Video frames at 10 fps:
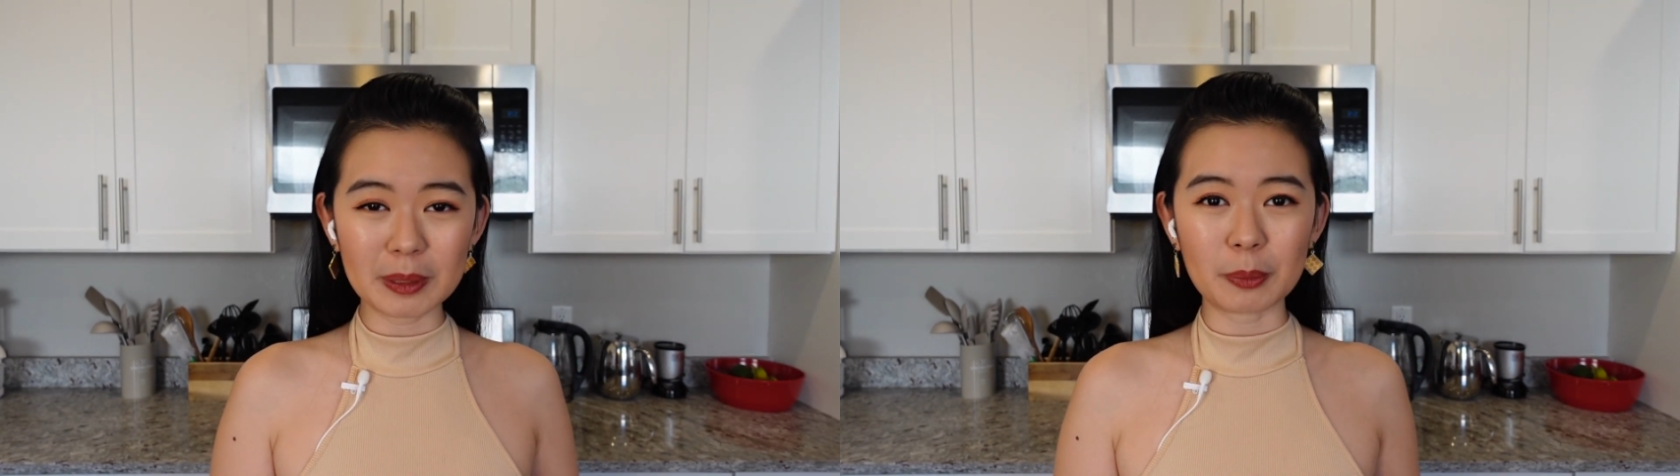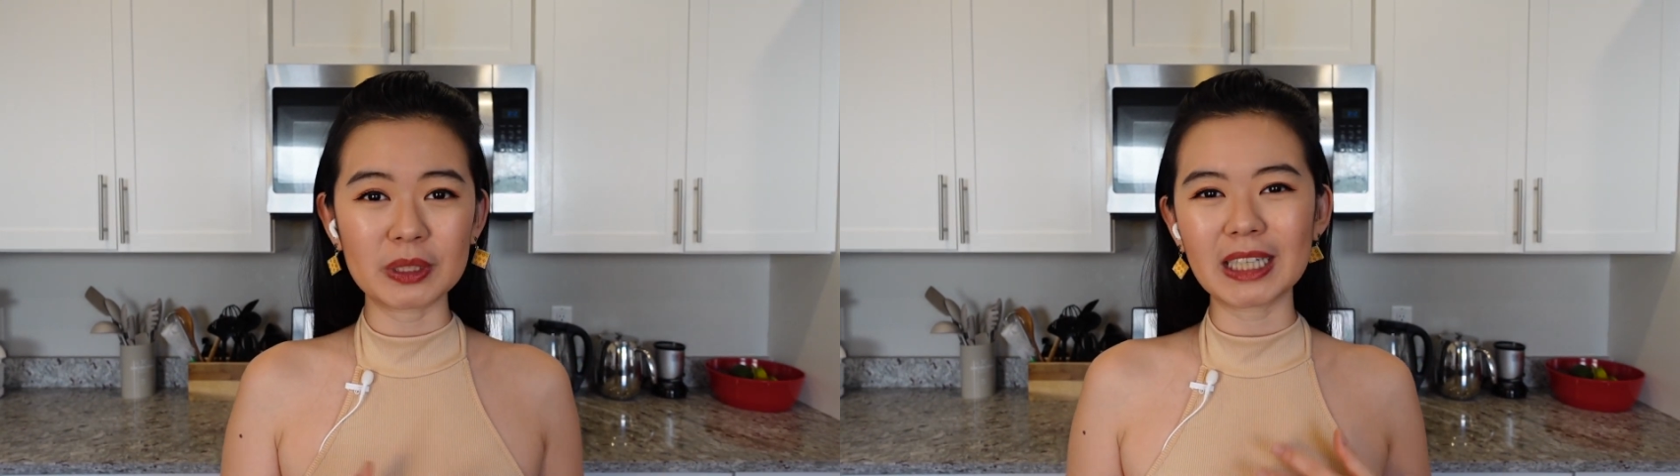
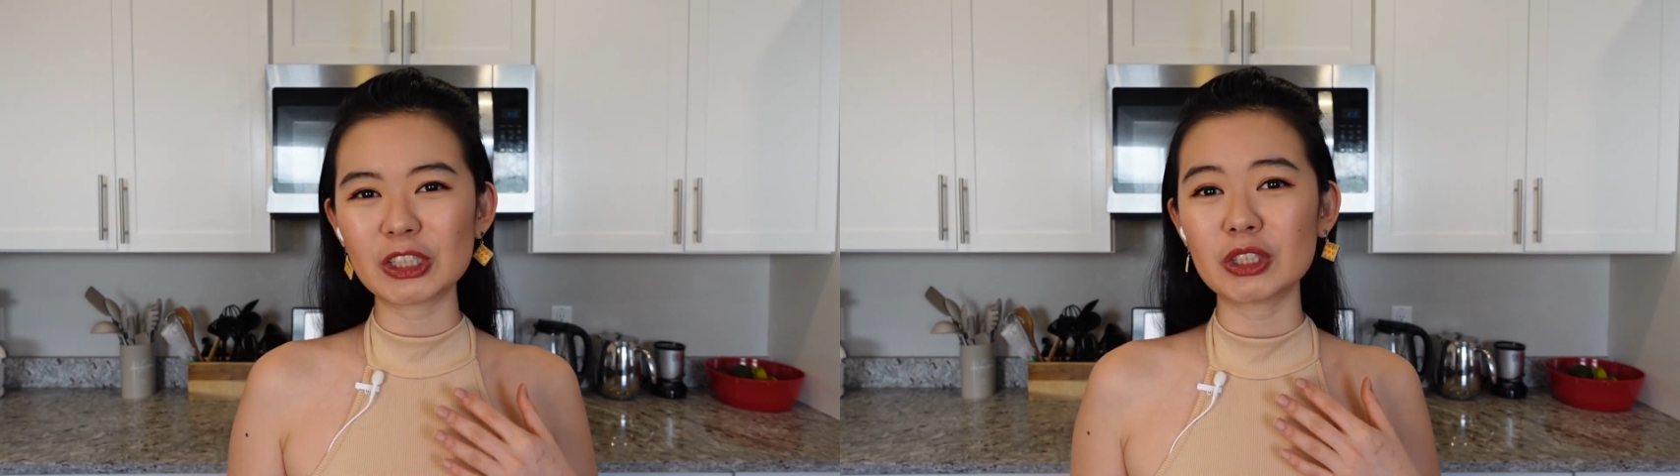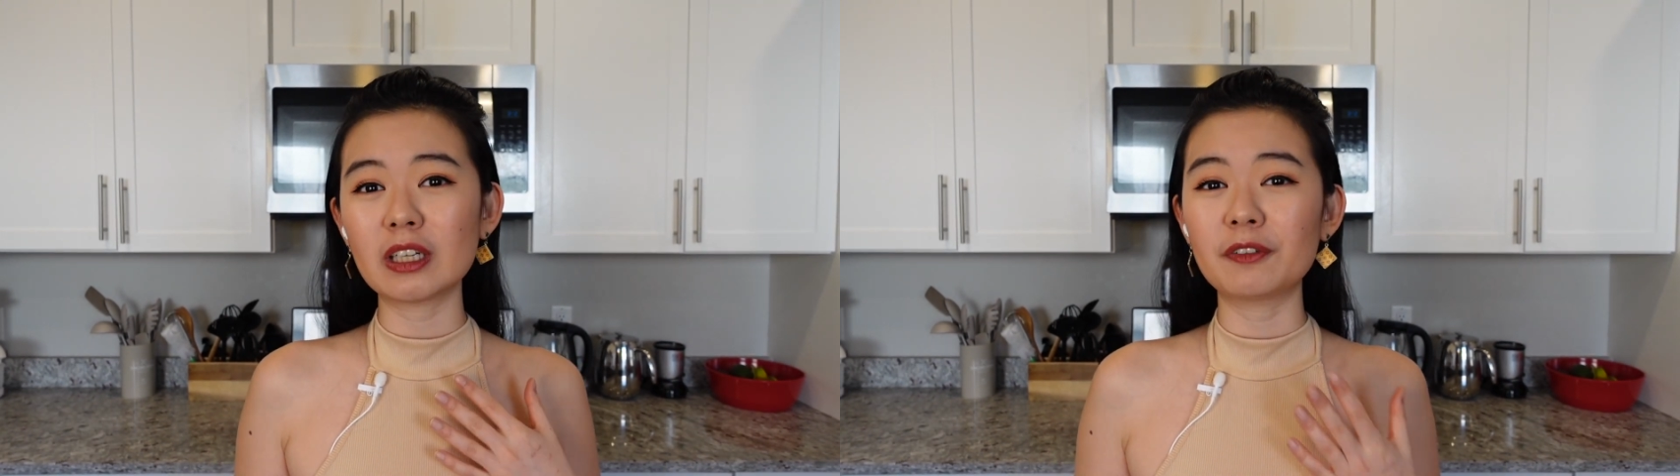the
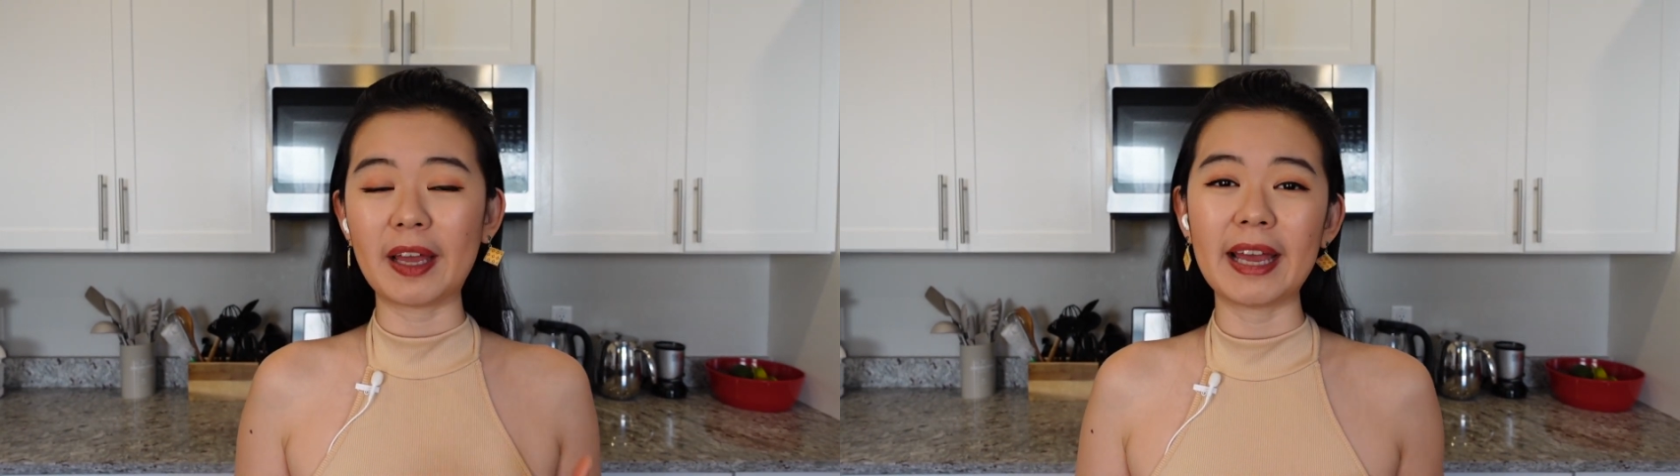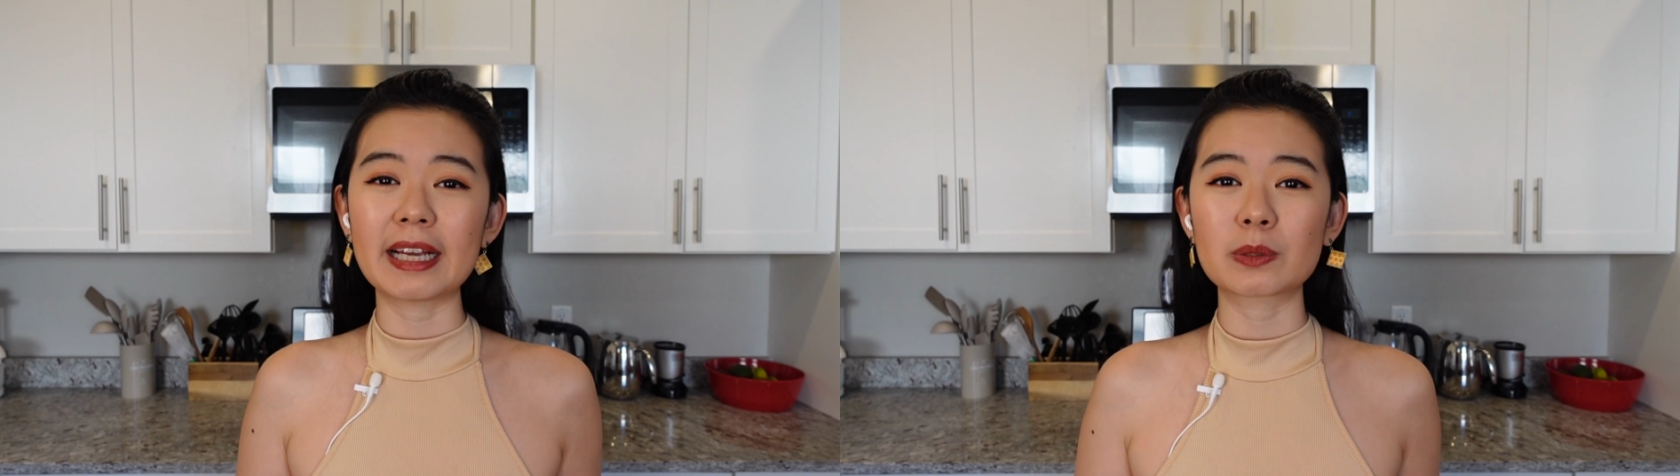production of
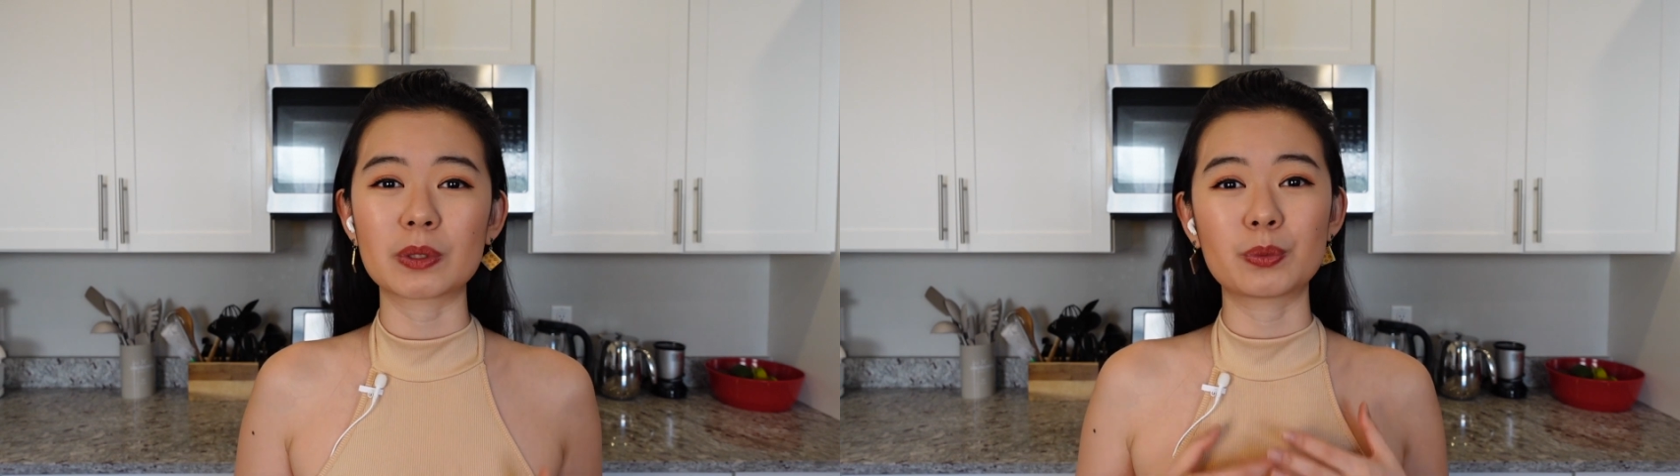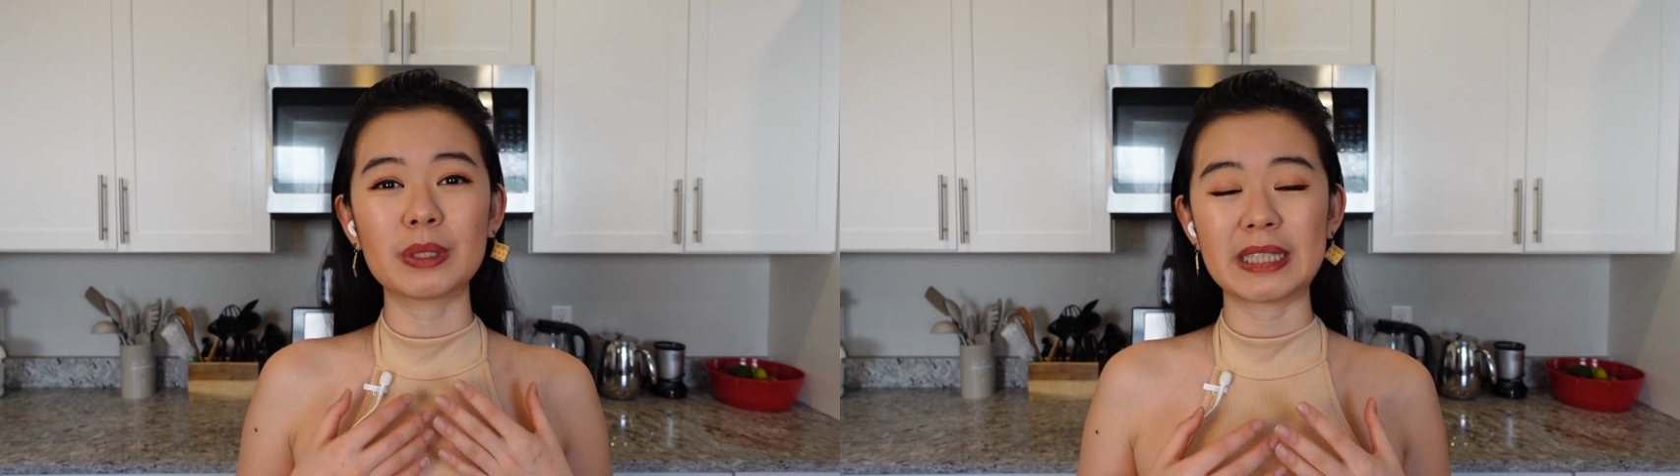eggs
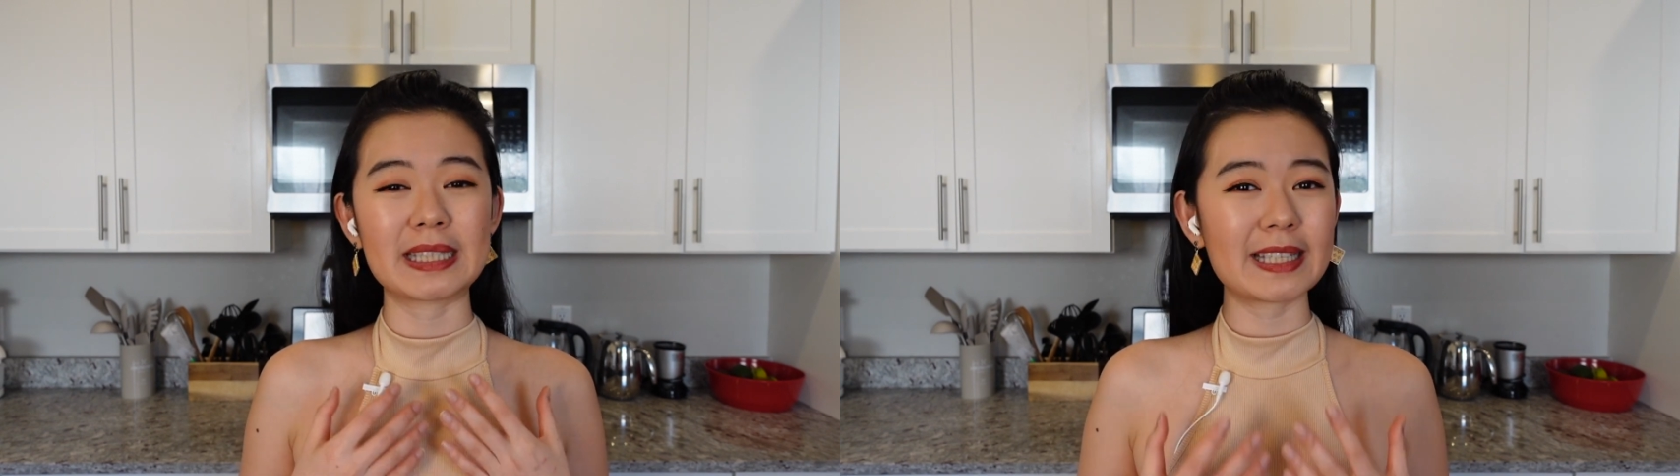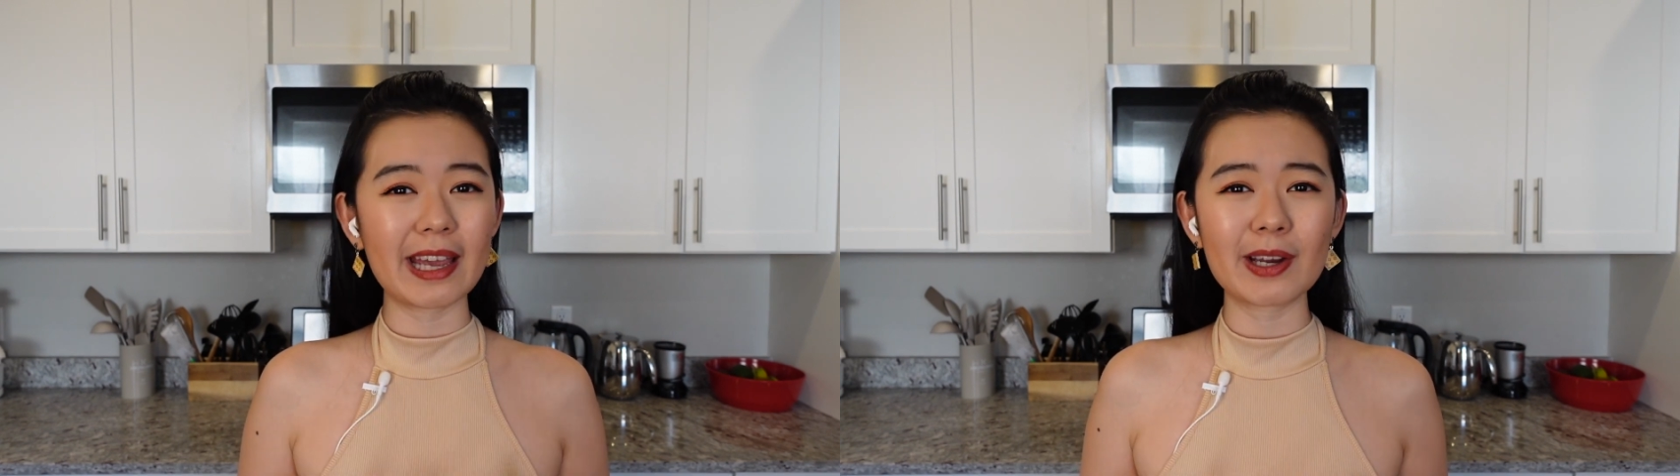was really
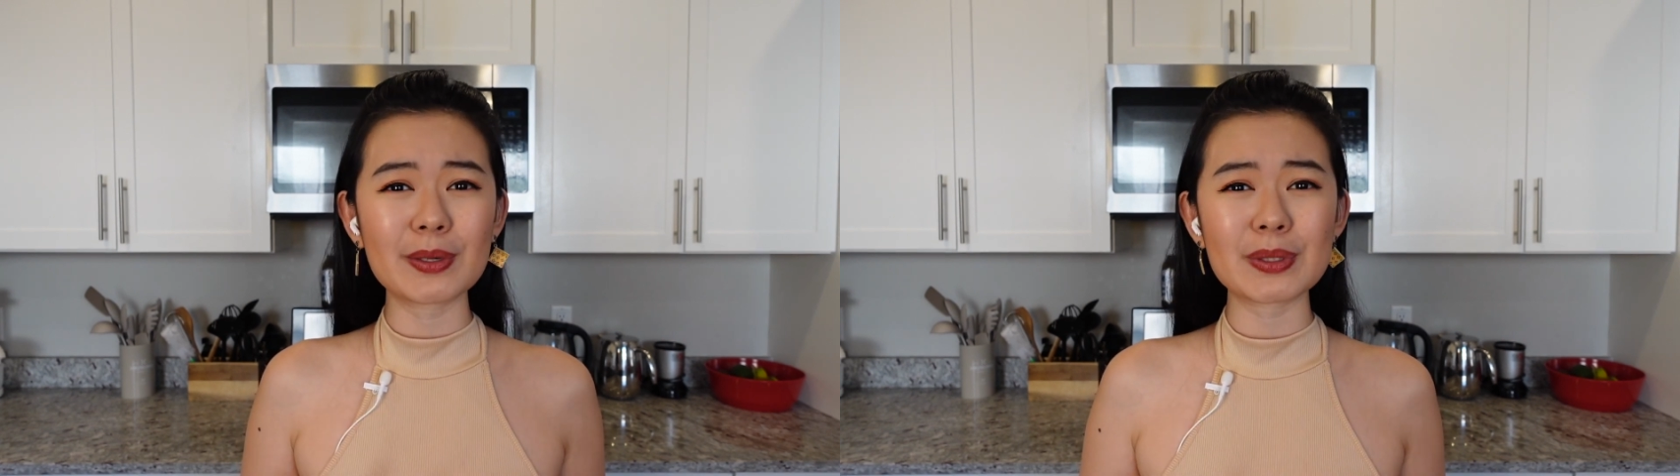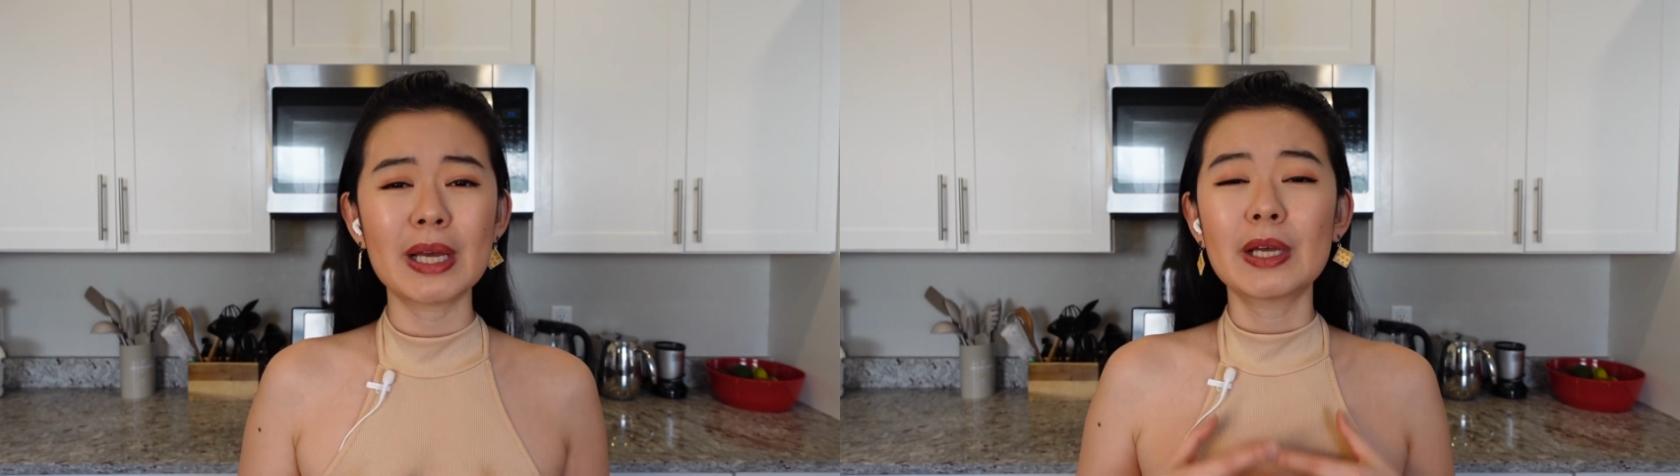
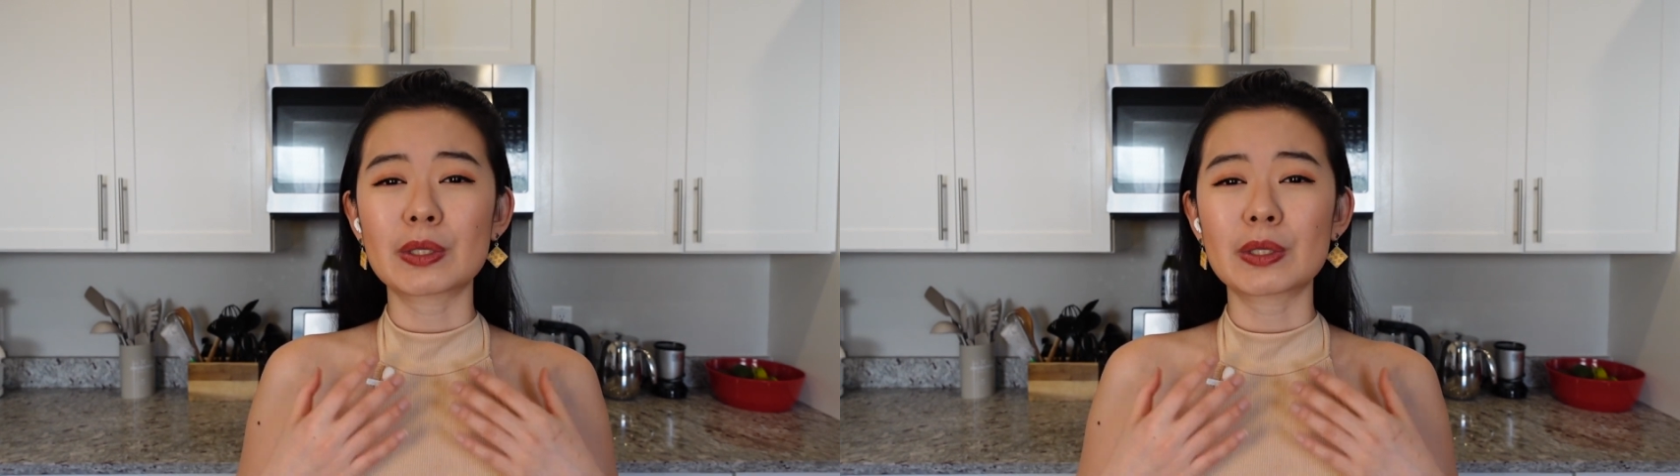scarce,